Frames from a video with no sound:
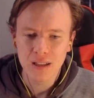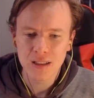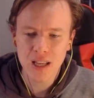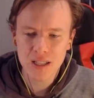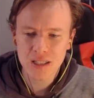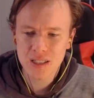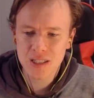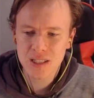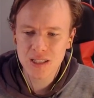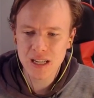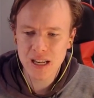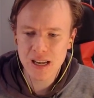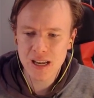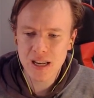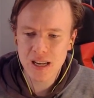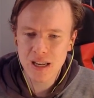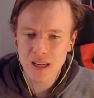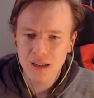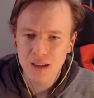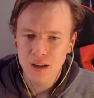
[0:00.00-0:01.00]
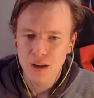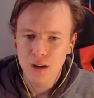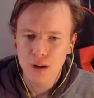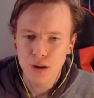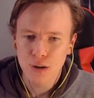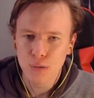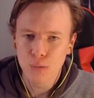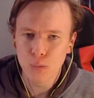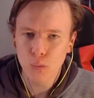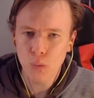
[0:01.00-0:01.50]
Let's see
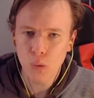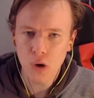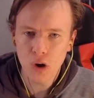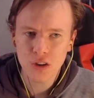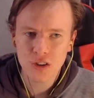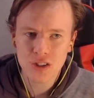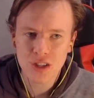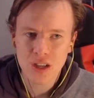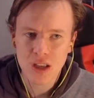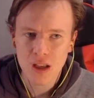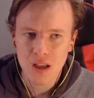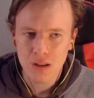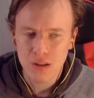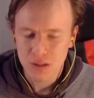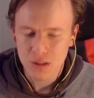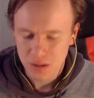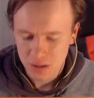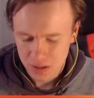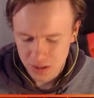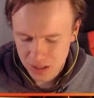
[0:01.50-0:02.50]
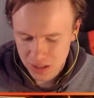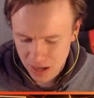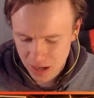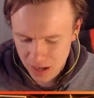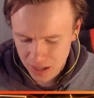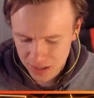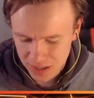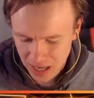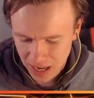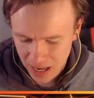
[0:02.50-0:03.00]
what
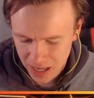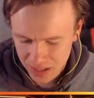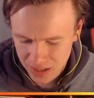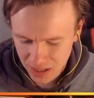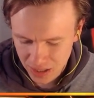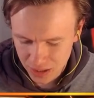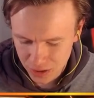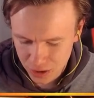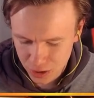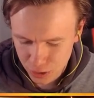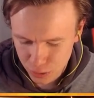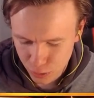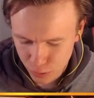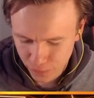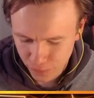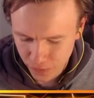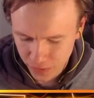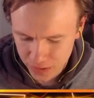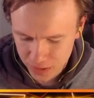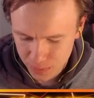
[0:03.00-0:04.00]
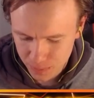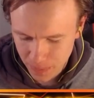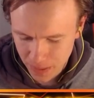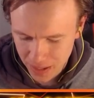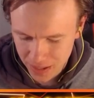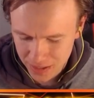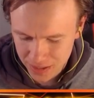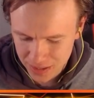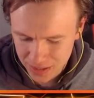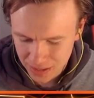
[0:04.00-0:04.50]
Stars has in store for this
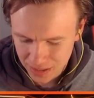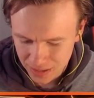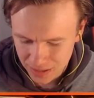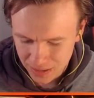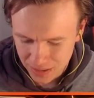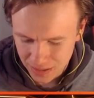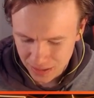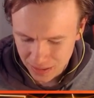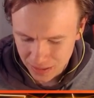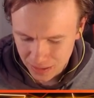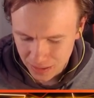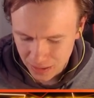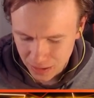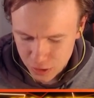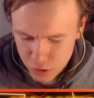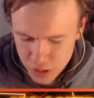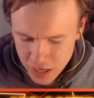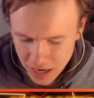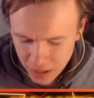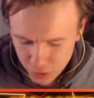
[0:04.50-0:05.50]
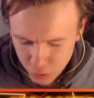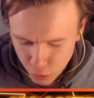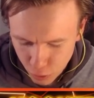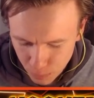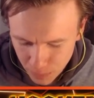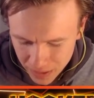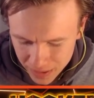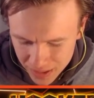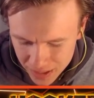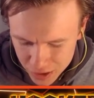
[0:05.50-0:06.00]
base. Now,
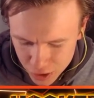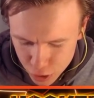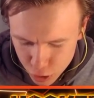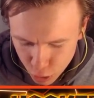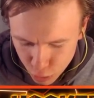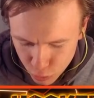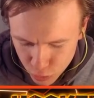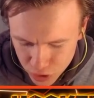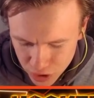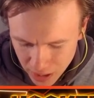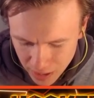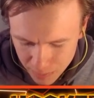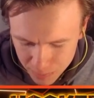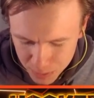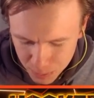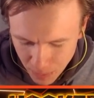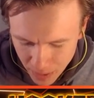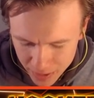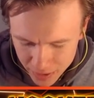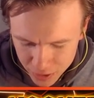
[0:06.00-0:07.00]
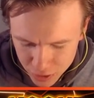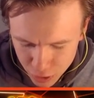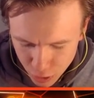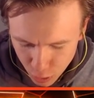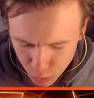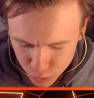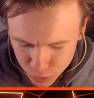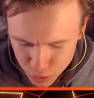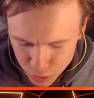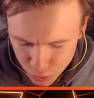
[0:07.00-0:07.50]
normally there's two Sams by this
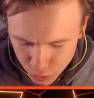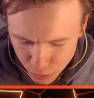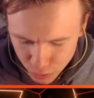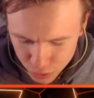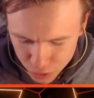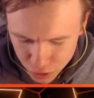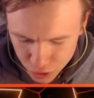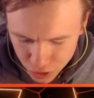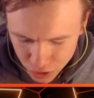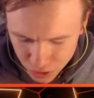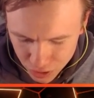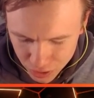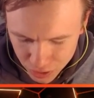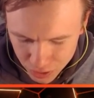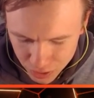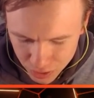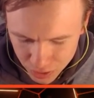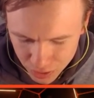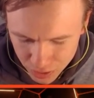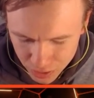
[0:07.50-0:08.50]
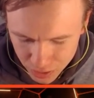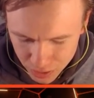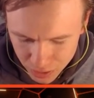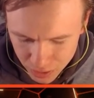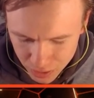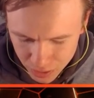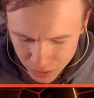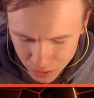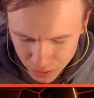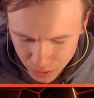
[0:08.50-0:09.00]
gold storage.
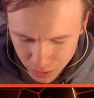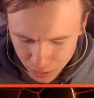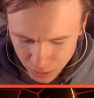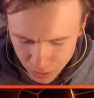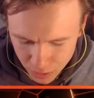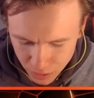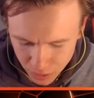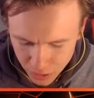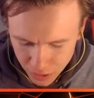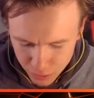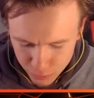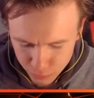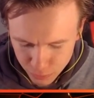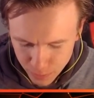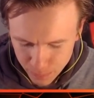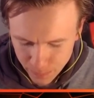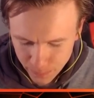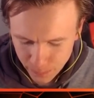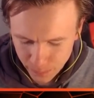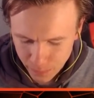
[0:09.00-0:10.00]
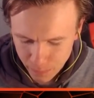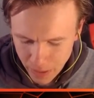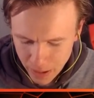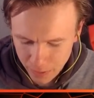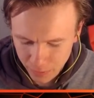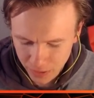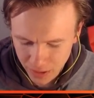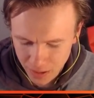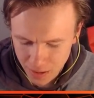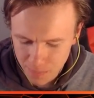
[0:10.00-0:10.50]
Oh, rip.
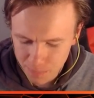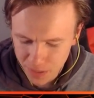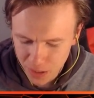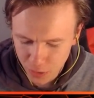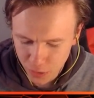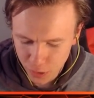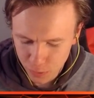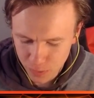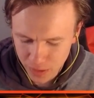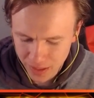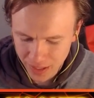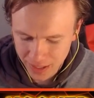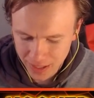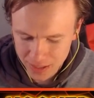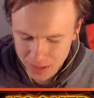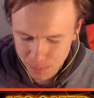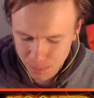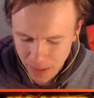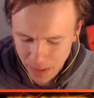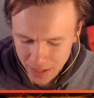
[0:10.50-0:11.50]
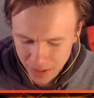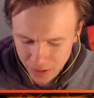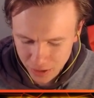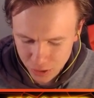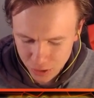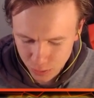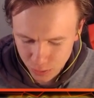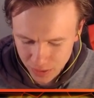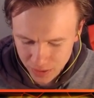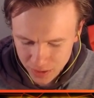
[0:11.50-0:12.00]
Apparently I'm the only one that gets
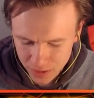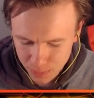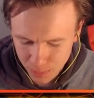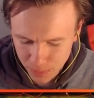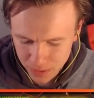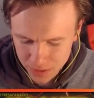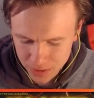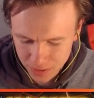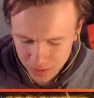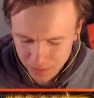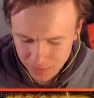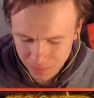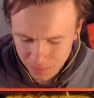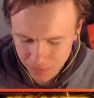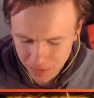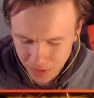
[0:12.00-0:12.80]
baited doing this blizzard.